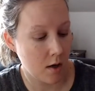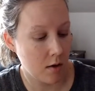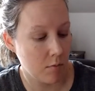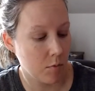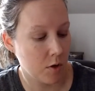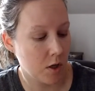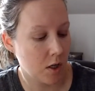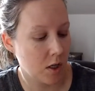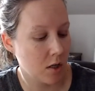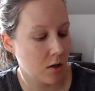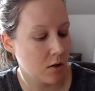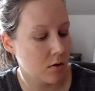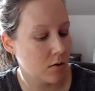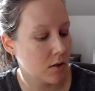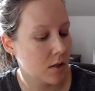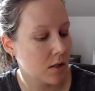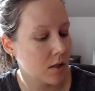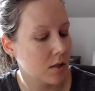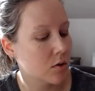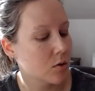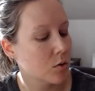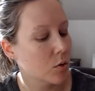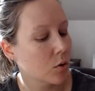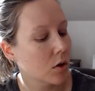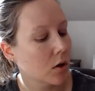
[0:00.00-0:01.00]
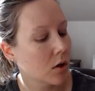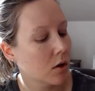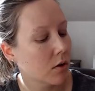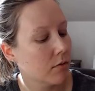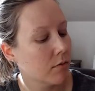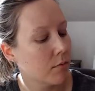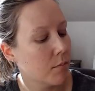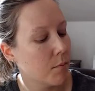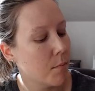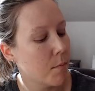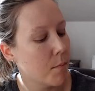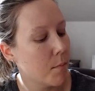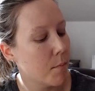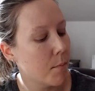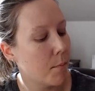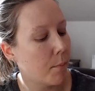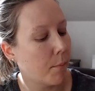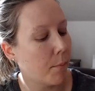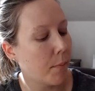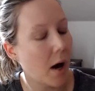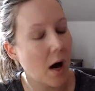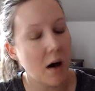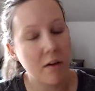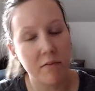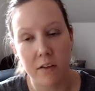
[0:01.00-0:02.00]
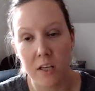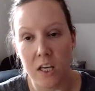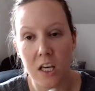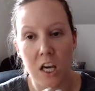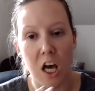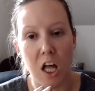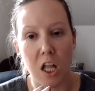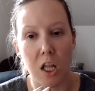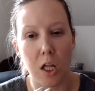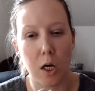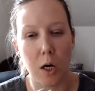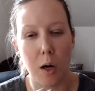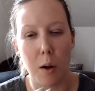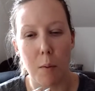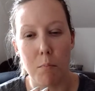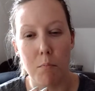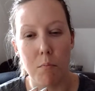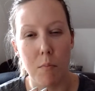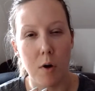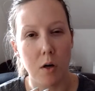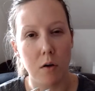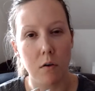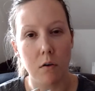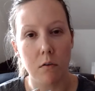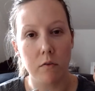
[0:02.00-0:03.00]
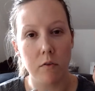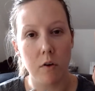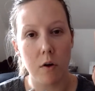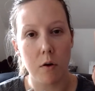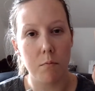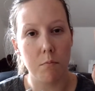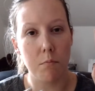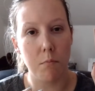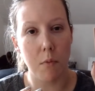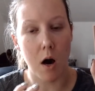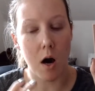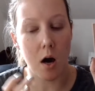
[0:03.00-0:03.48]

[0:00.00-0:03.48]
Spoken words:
gonna use this sort of mauve-y color. Mauve? I